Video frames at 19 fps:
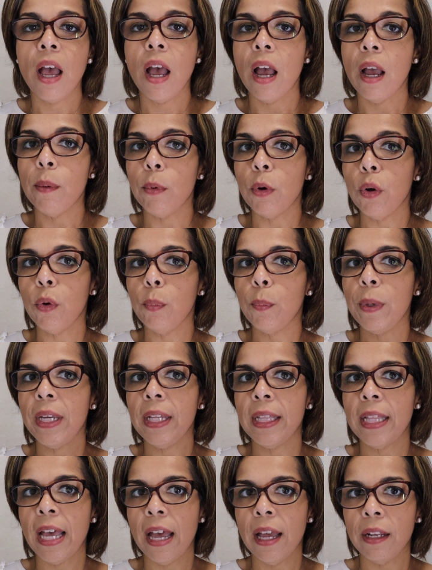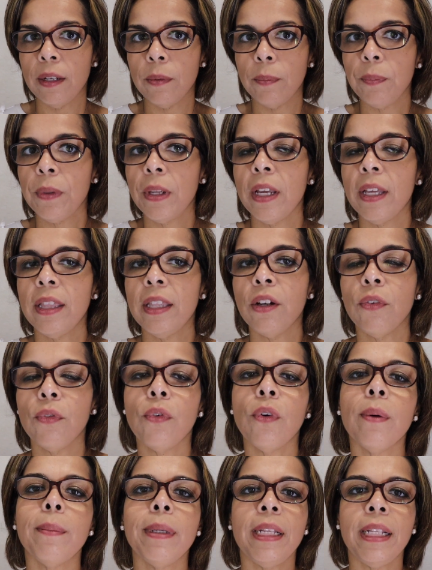I'm hoping that their
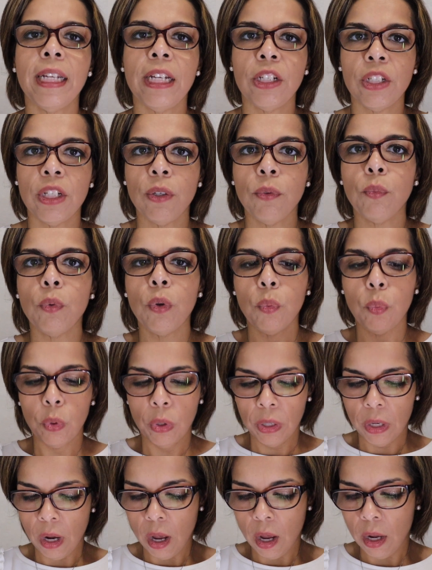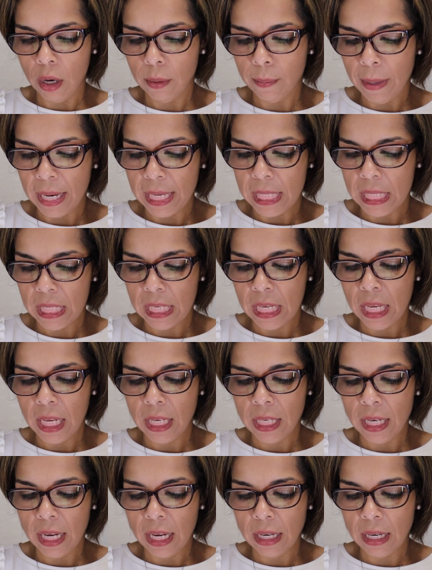formulation will work on my skin,